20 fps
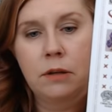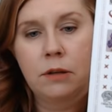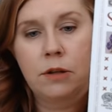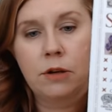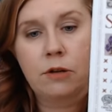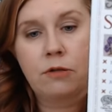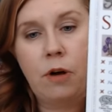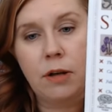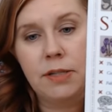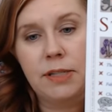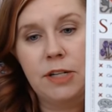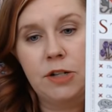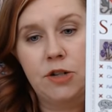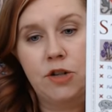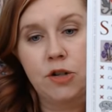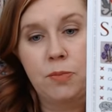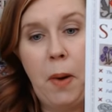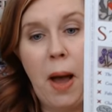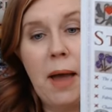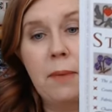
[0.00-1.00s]
The Cross
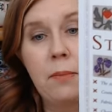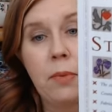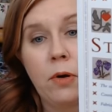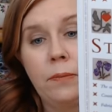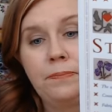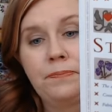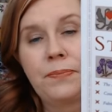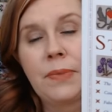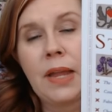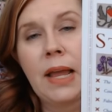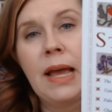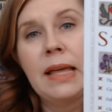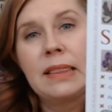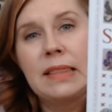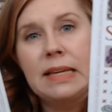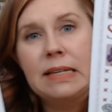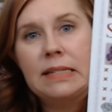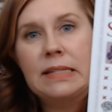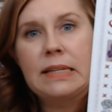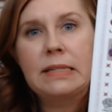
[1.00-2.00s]
Stitcher's Bible.
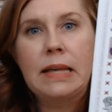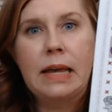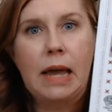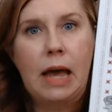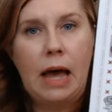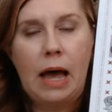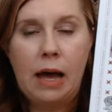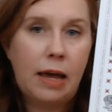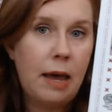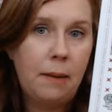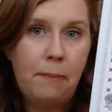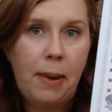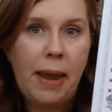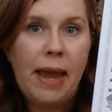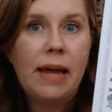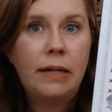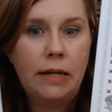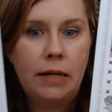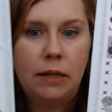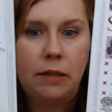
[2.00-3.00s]
This is like a
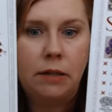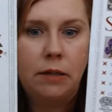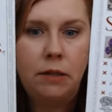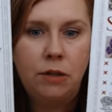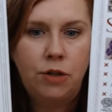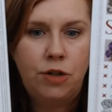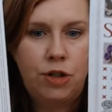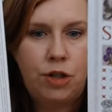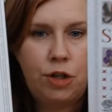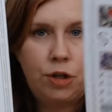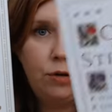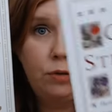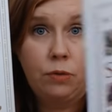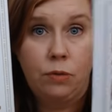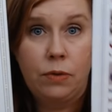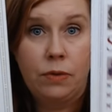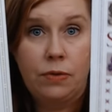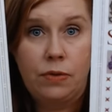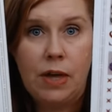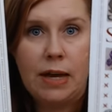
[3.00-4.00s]
companion
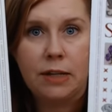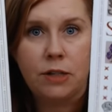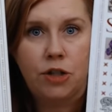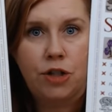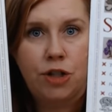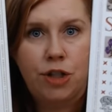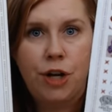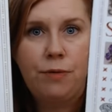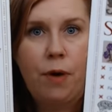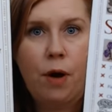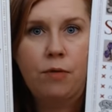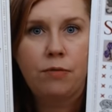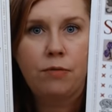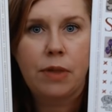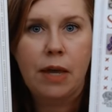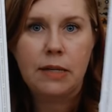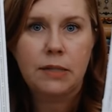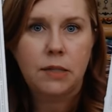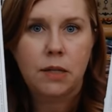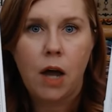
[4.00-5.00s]
to this. She wrote
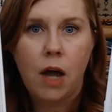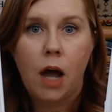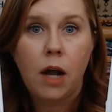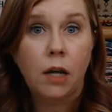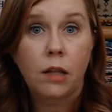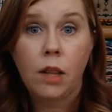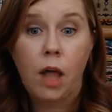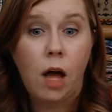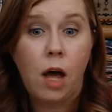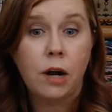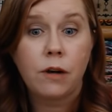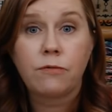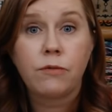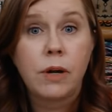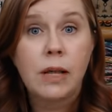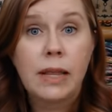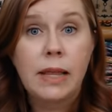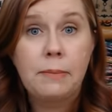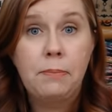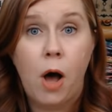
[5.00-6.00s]
this, got a lot of
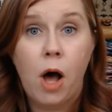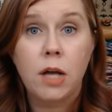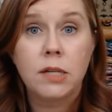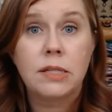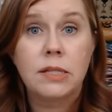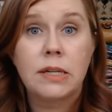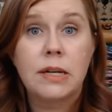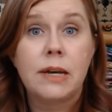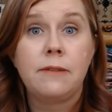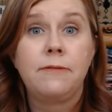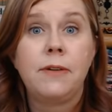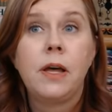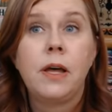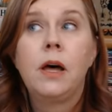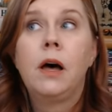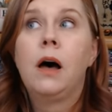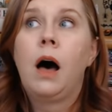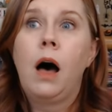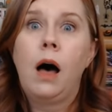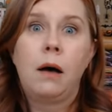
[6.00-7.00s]
really positive
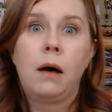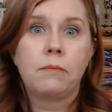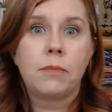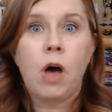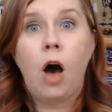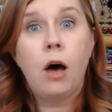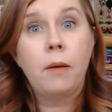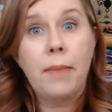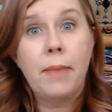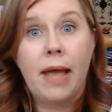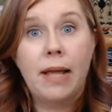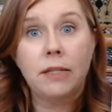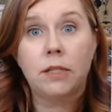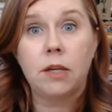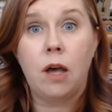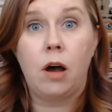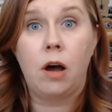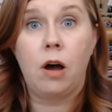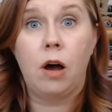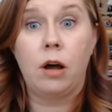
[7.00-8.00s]
um,
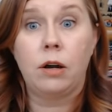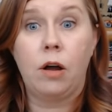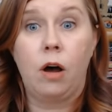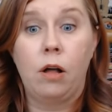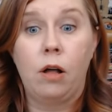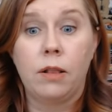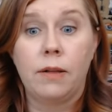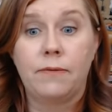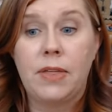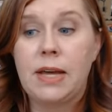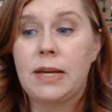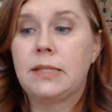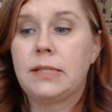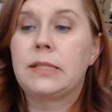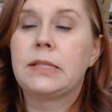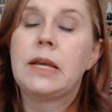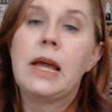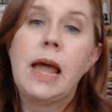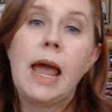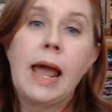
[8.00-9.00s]
comments on all of
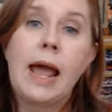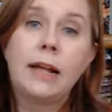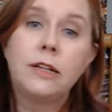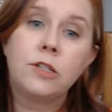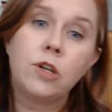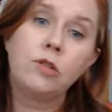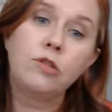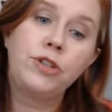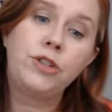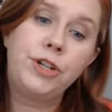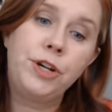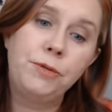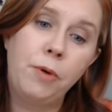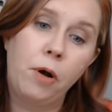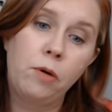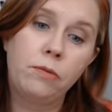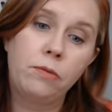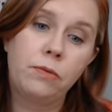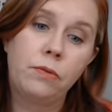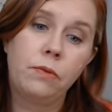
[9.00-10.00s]
this, and so she
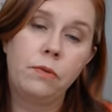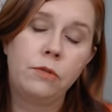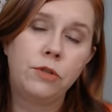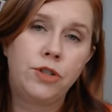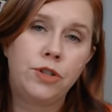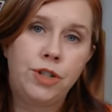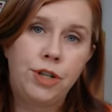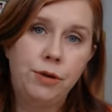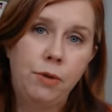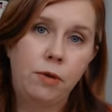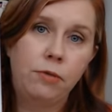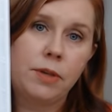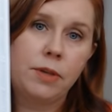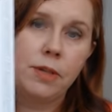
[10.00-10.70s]
wrote she wrote